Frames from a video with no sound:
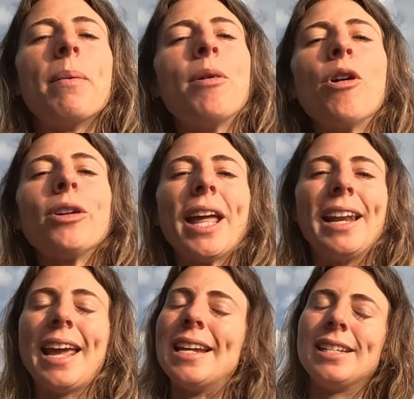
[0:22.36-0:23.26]
but more on
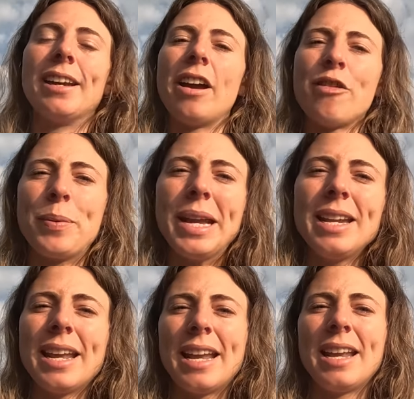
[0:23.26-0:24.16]
that later I've
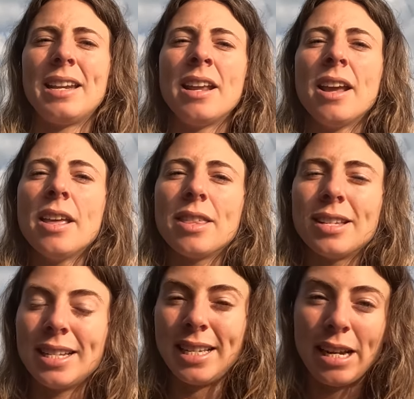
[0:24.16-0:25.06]
been in the
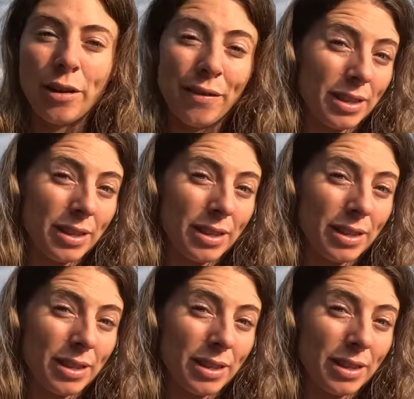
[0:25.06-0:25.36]
city